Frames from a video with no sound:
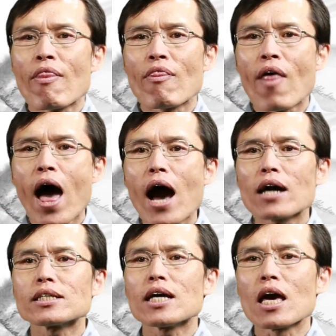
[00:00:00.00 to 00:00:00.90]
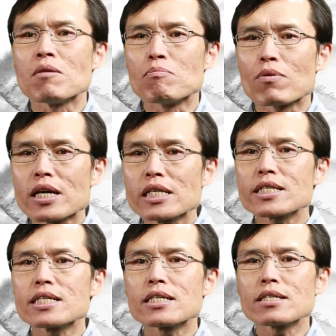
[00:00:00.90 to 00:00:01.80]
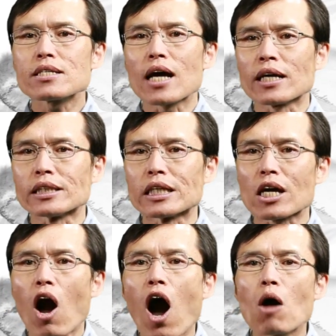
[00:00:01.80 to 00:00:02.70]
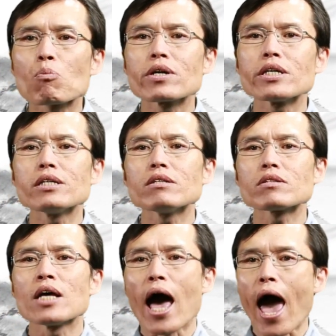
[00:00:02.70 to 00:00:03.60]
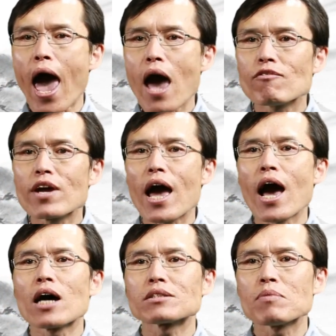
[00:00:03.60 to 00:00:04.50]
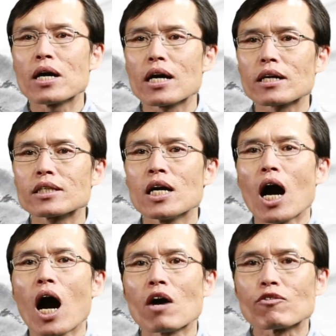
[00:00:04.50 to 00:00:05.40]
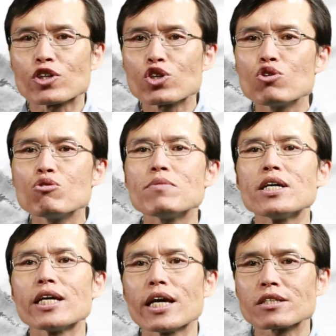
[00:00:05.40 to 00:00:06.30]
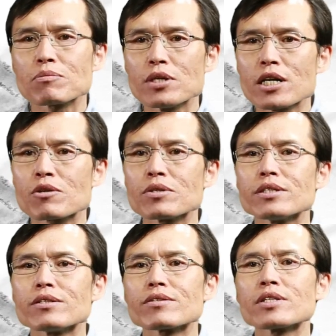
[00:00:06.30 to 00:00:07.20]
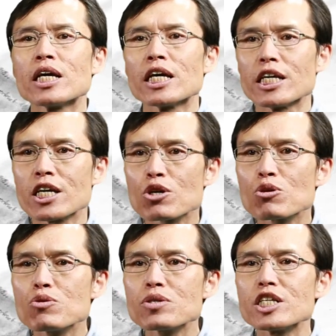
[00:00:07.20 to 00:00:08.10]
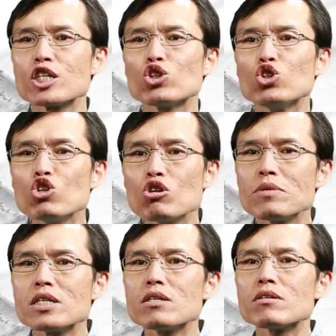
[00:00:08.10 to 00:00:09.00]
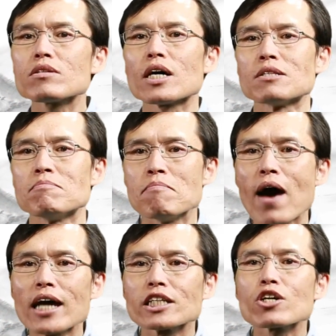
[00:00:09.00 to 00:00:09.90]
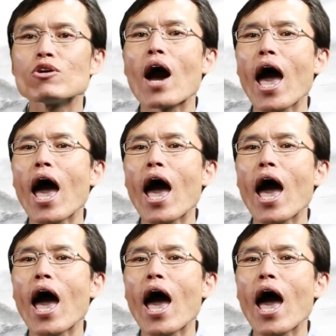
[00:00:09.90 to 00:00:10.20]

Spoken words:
that embraces and incorporates every aspect of human experience, including numinous and magical